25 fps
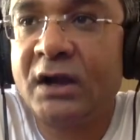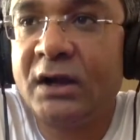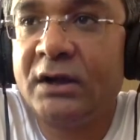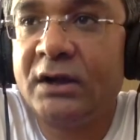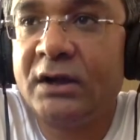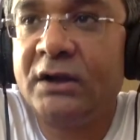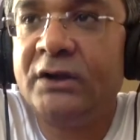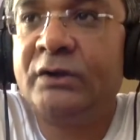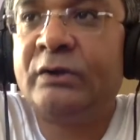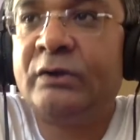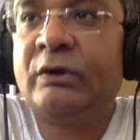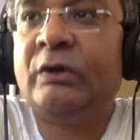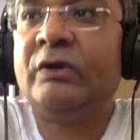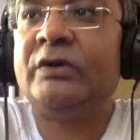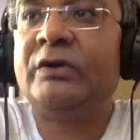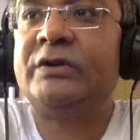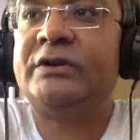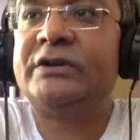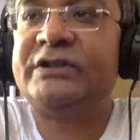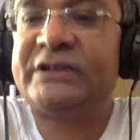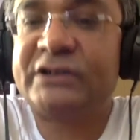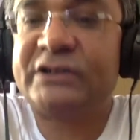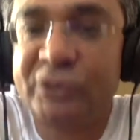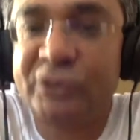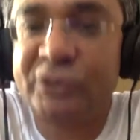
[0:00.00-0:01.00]
you know
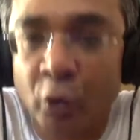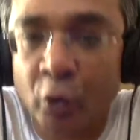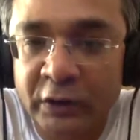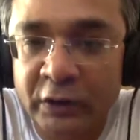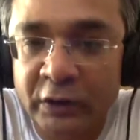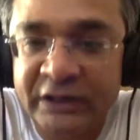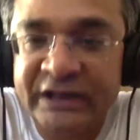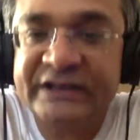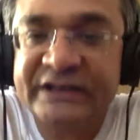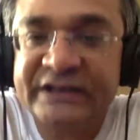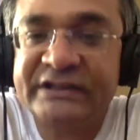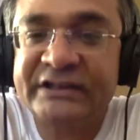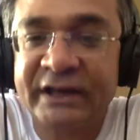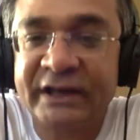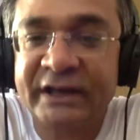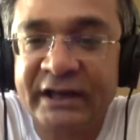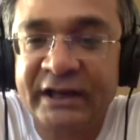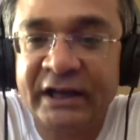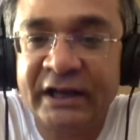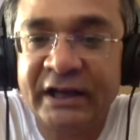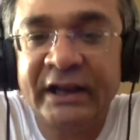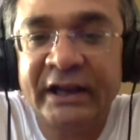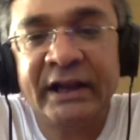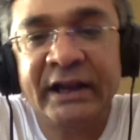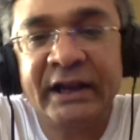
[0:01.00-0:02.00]
slowly
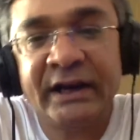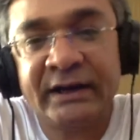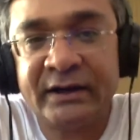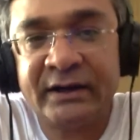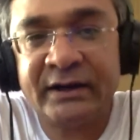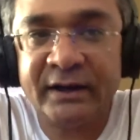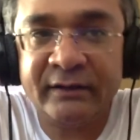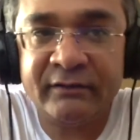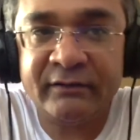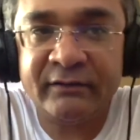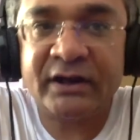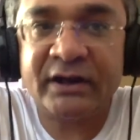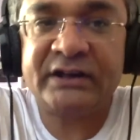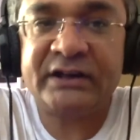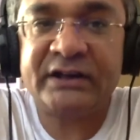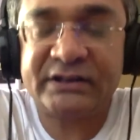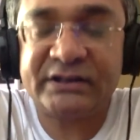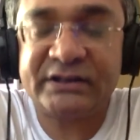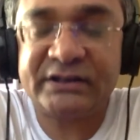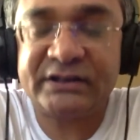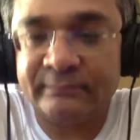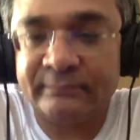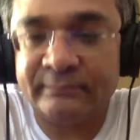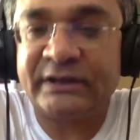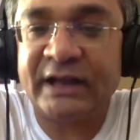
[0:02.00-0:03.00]
steadily and even at
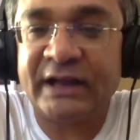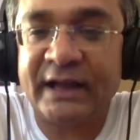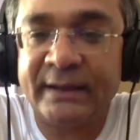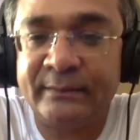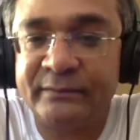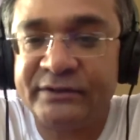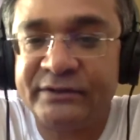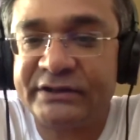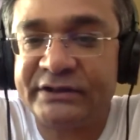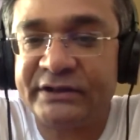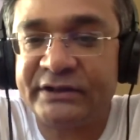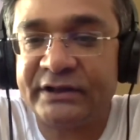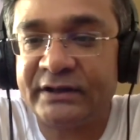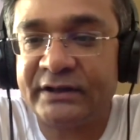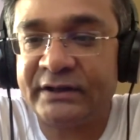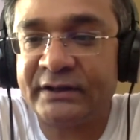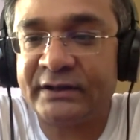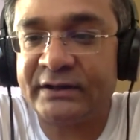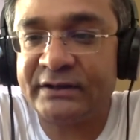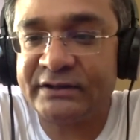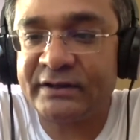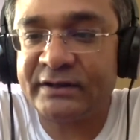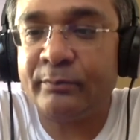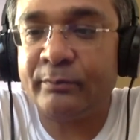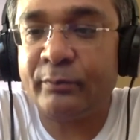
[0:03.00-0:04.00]
sometimes
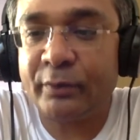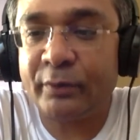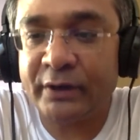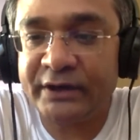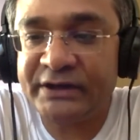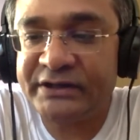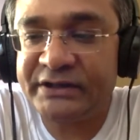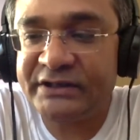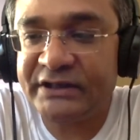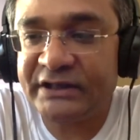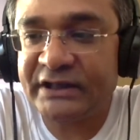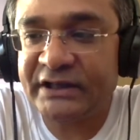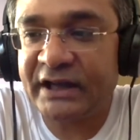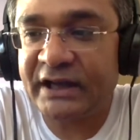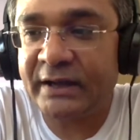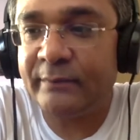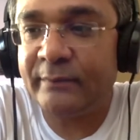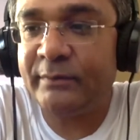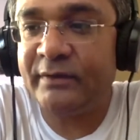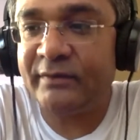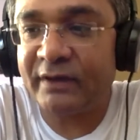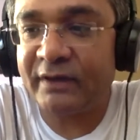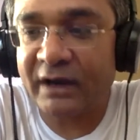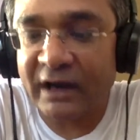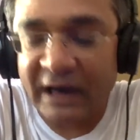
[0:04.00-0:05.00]
uh, some points in time
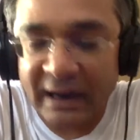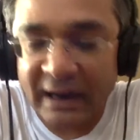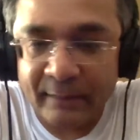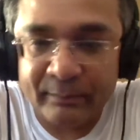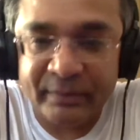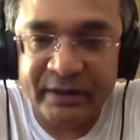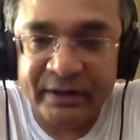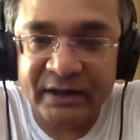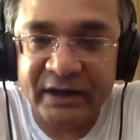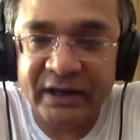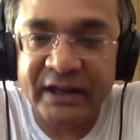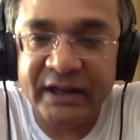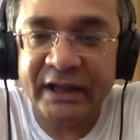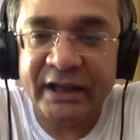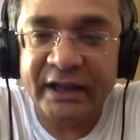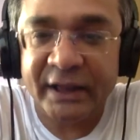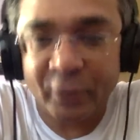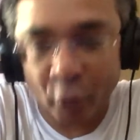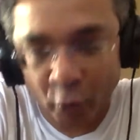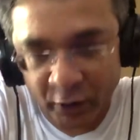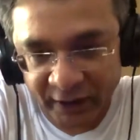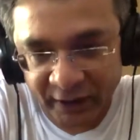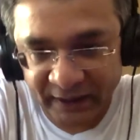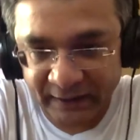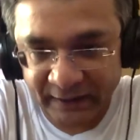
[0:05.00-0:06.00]
even rapidly
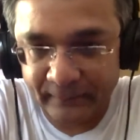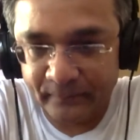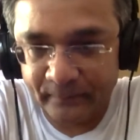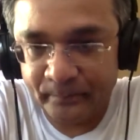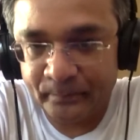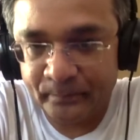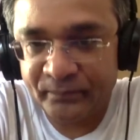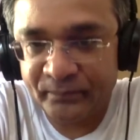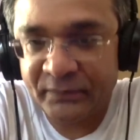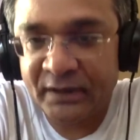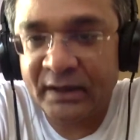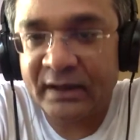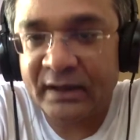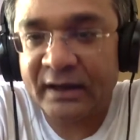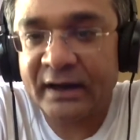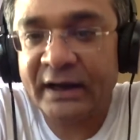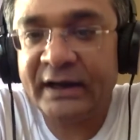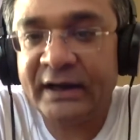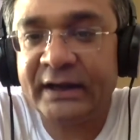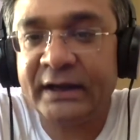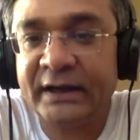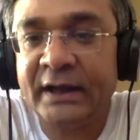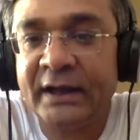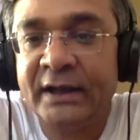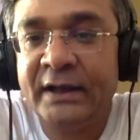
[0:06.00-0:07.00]
eroding
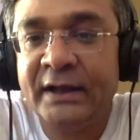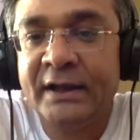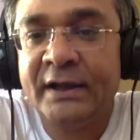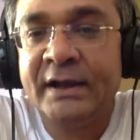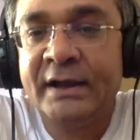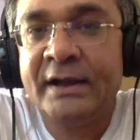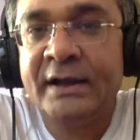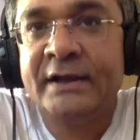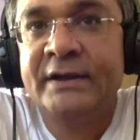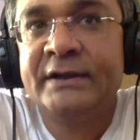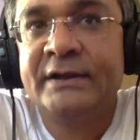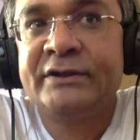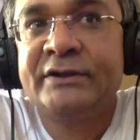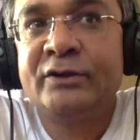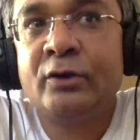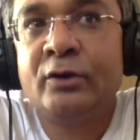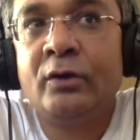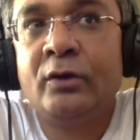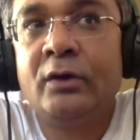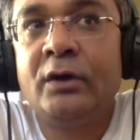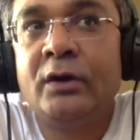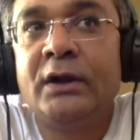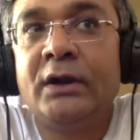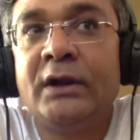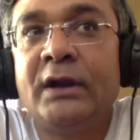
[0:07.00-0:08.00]
right so
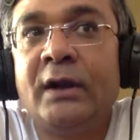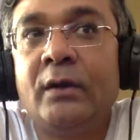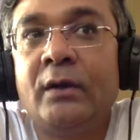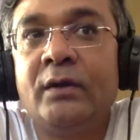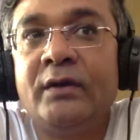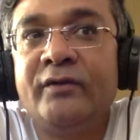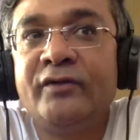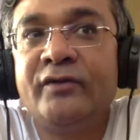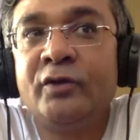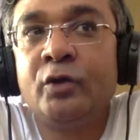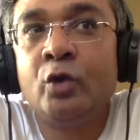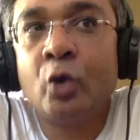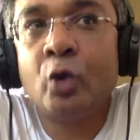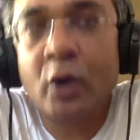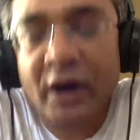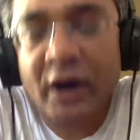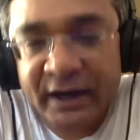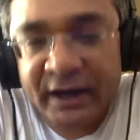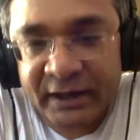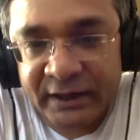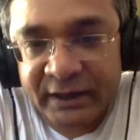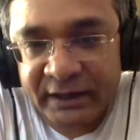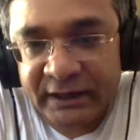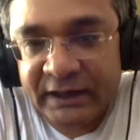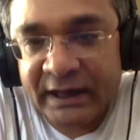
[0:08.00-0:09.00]
now if you look at
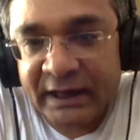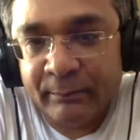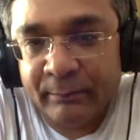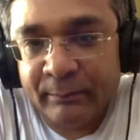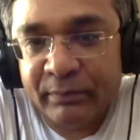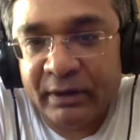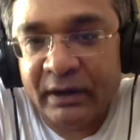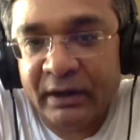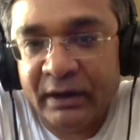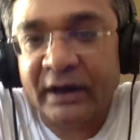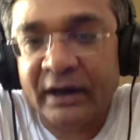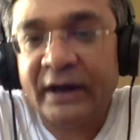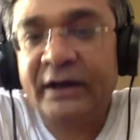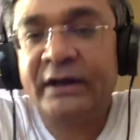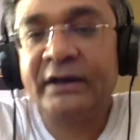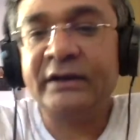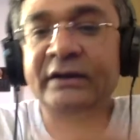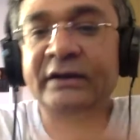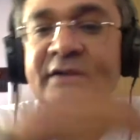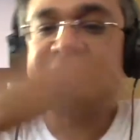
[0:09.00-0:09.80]
any temple right it is